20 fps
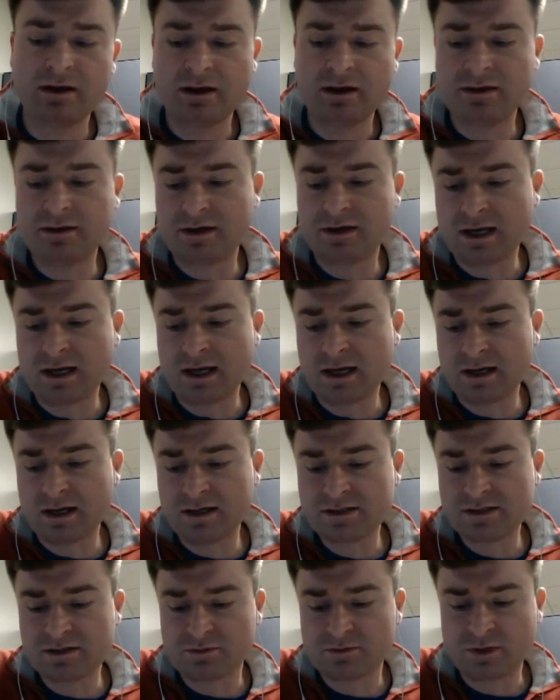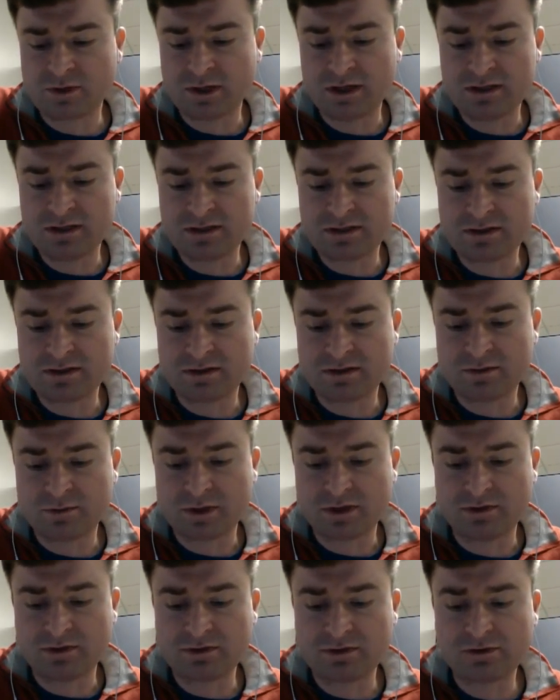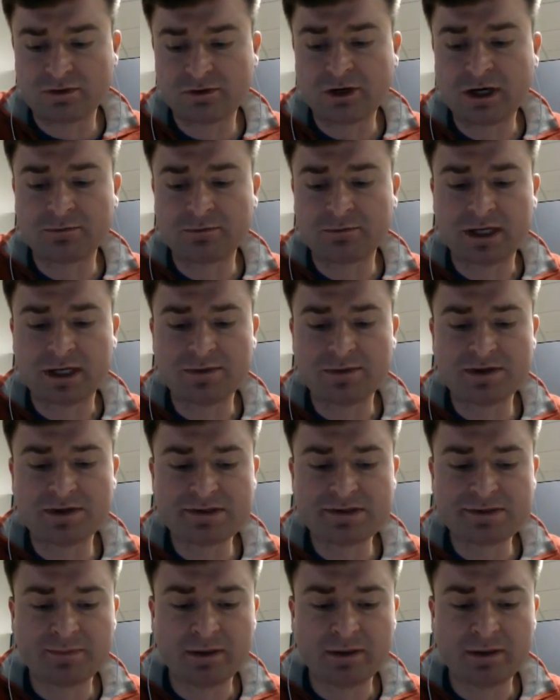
In the 90s, the rage was crack babies